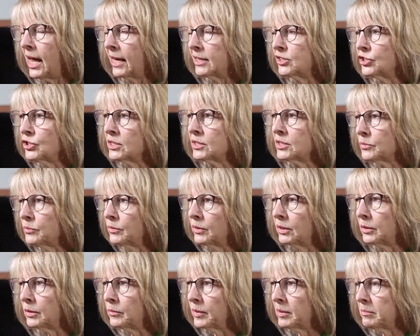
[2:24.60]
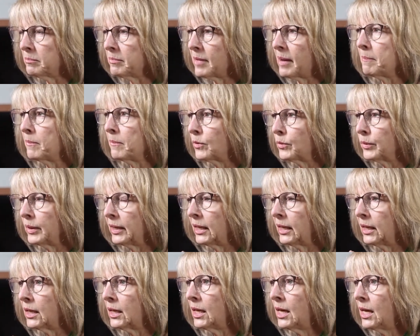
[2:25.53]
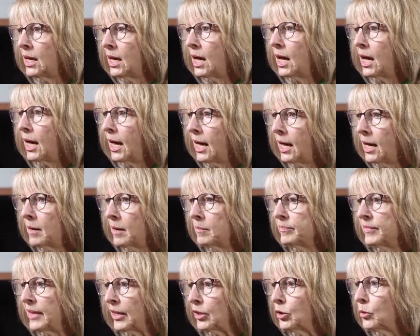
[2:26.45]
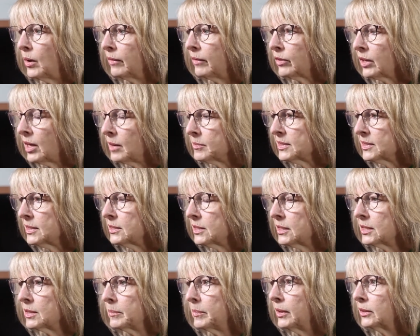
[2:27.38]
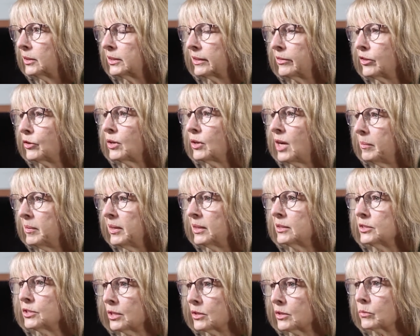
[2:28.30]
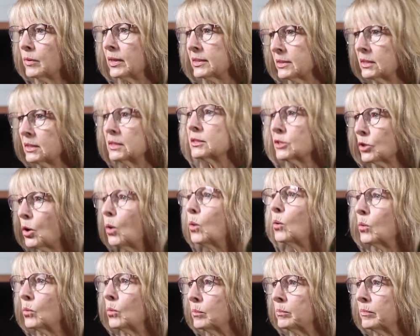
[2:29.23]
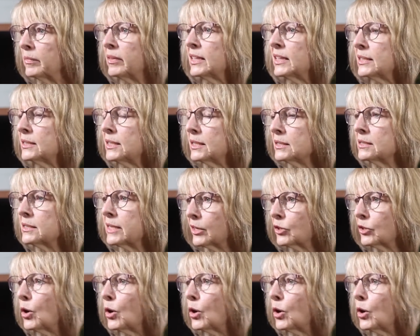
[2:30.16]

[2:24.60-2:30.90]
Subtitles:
just really remembering that whoever comes into the building, they're coming into the resident's home. This is their